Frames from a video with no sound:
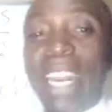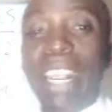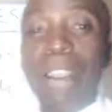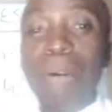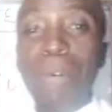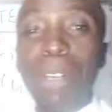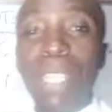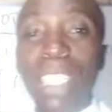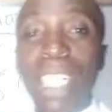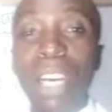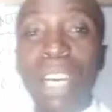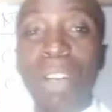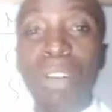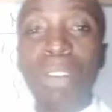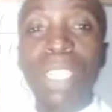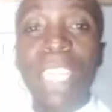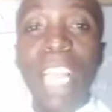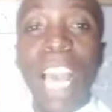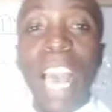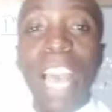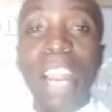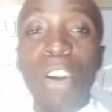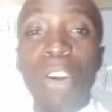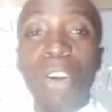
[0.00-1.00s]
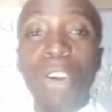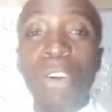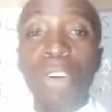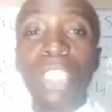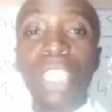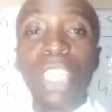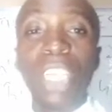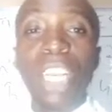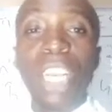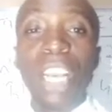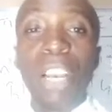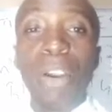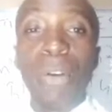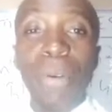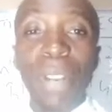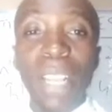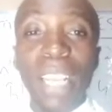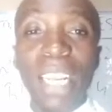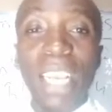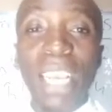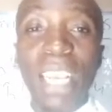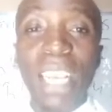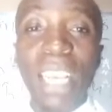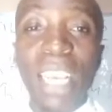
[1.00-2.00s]
and the results are not
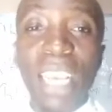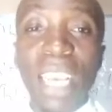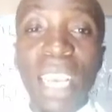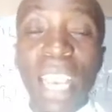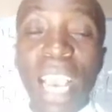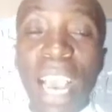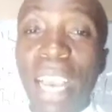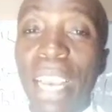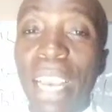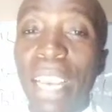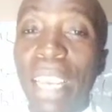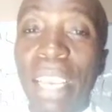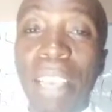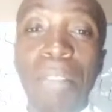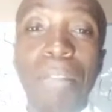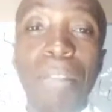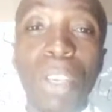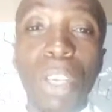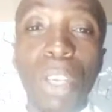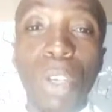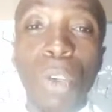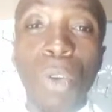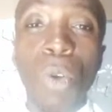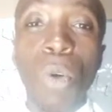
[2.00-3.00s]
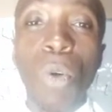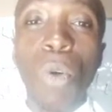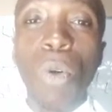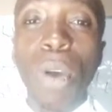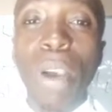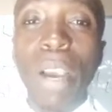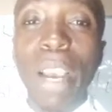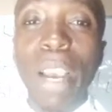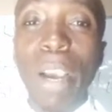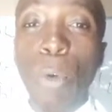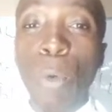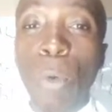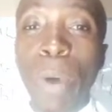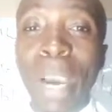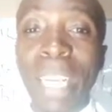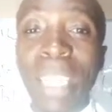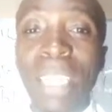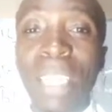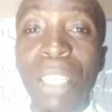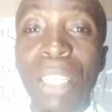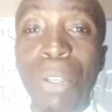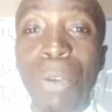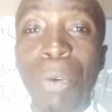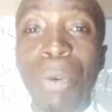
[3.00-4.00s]
really giving you
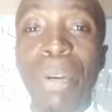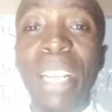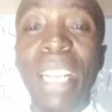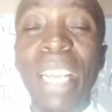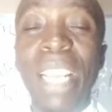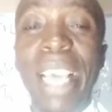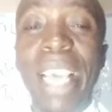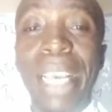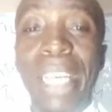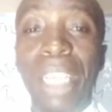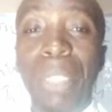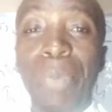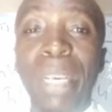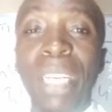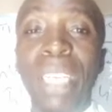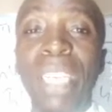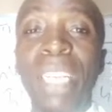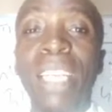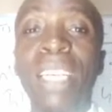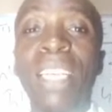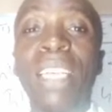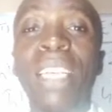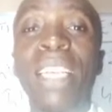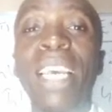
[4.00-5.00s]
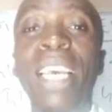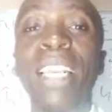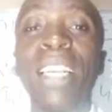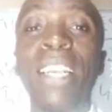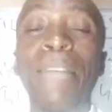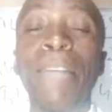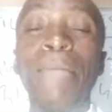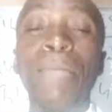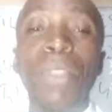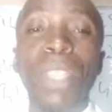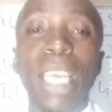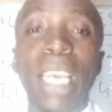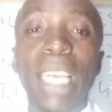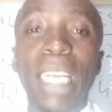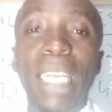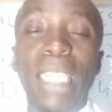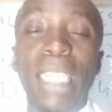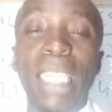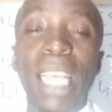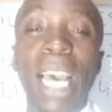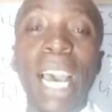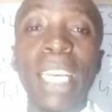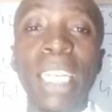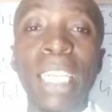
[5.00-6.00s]
what you really expected, then
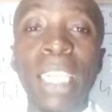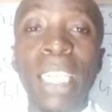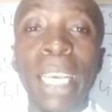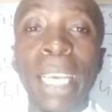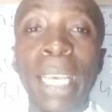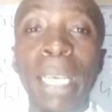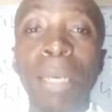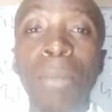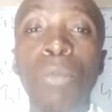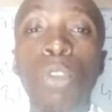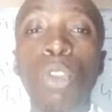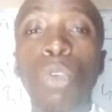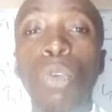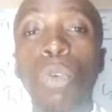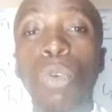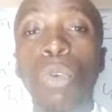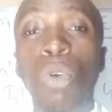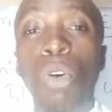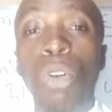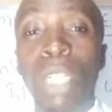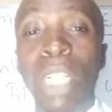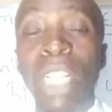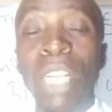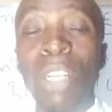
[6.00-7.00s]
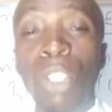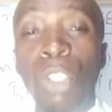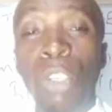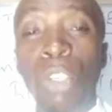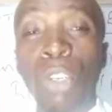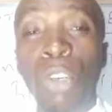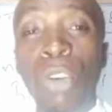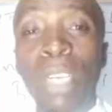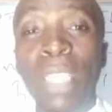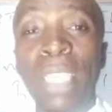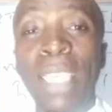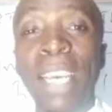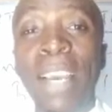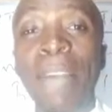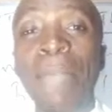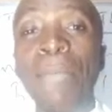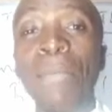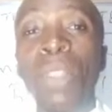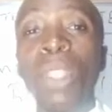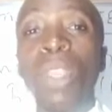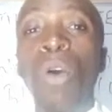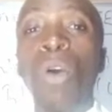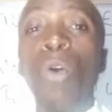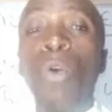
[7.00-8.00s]
it is high time to consult your doctor,